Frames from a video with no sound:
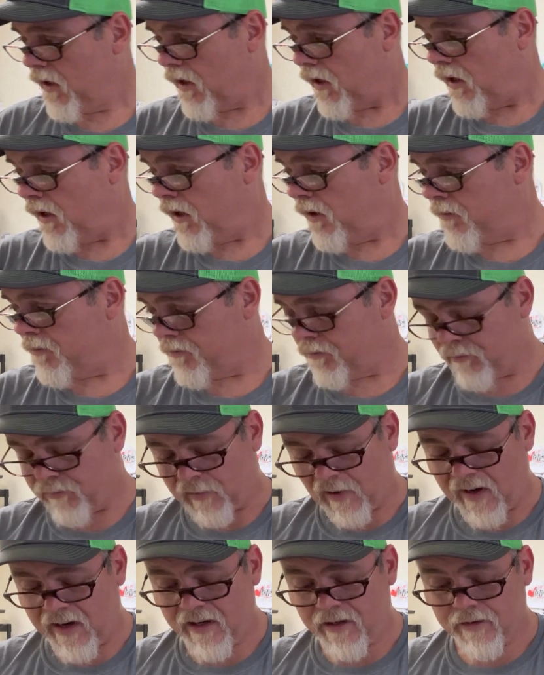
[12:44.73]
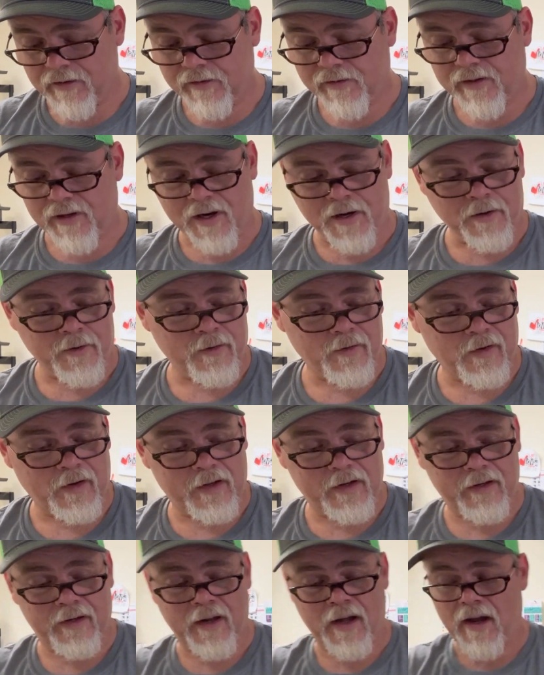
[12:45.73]
Braid is
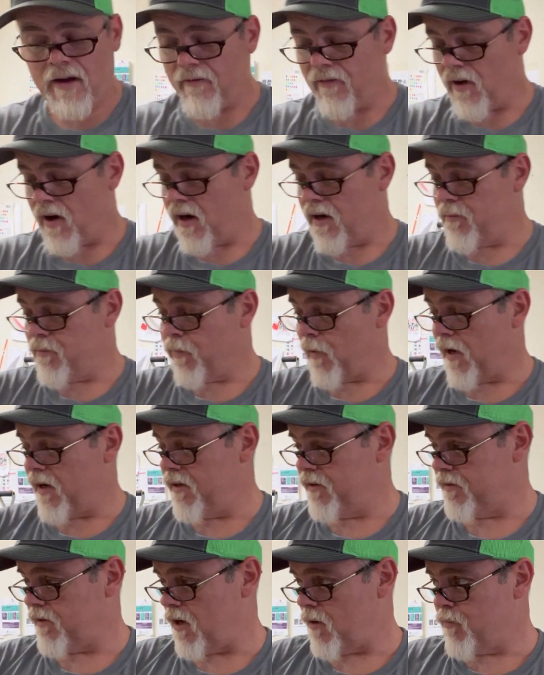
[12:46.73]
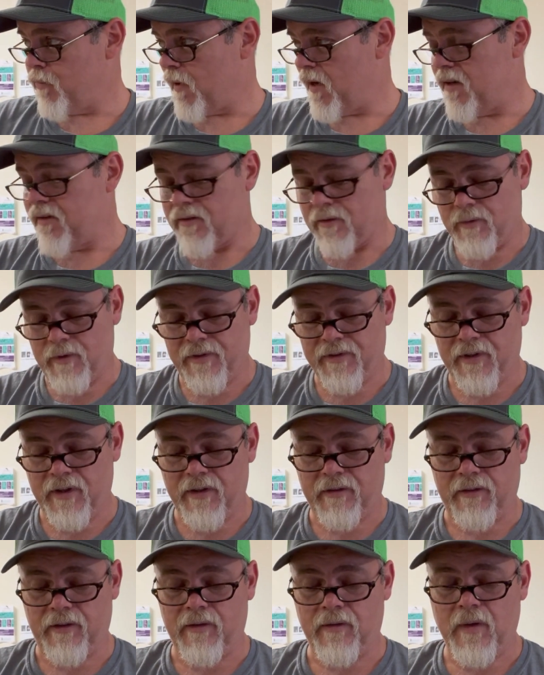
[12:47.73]
generally not very abrasion
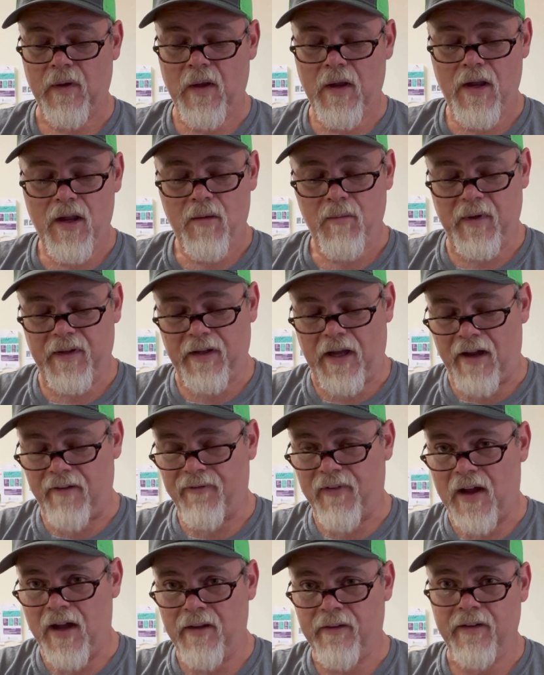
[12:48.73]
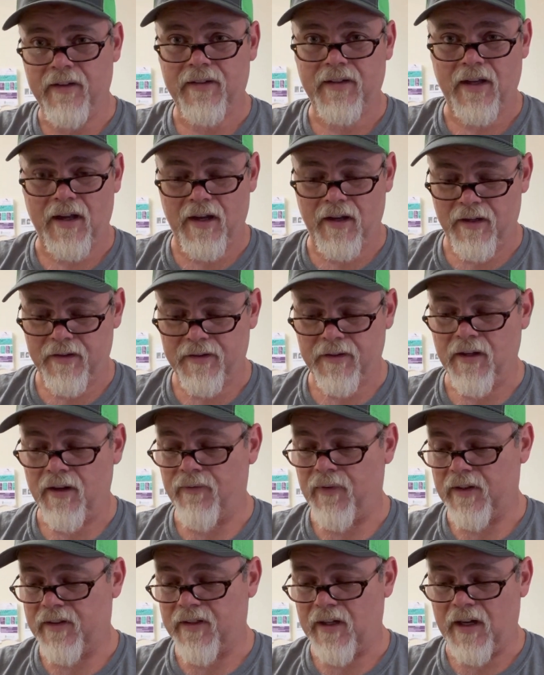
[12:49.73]
resistant, but I find this
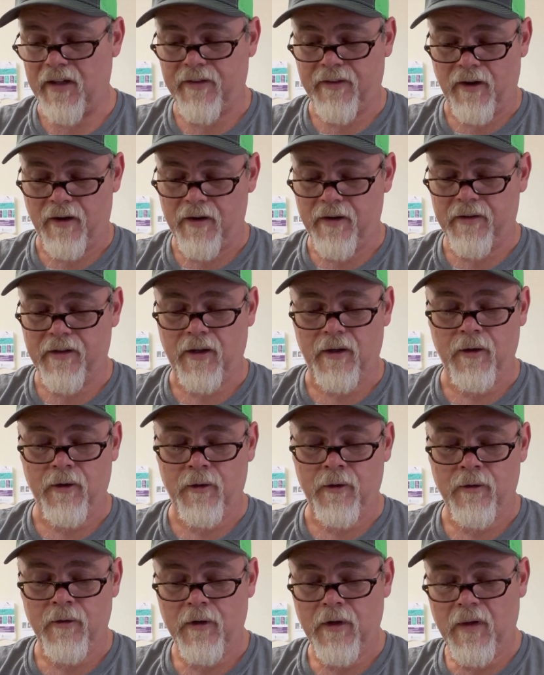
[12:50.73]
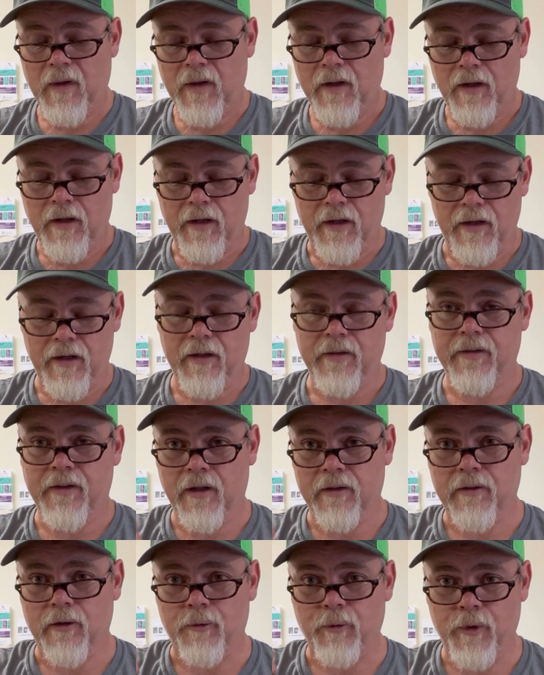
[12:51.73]
Suffix 832, it
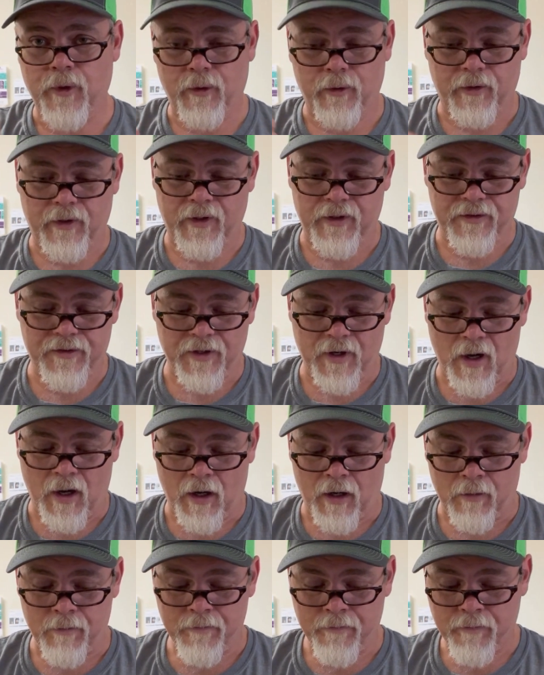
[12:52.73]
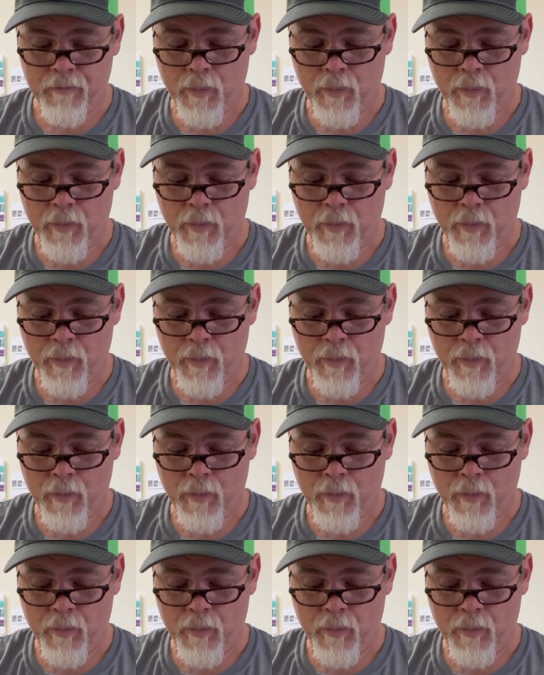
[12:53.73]
does a real good job.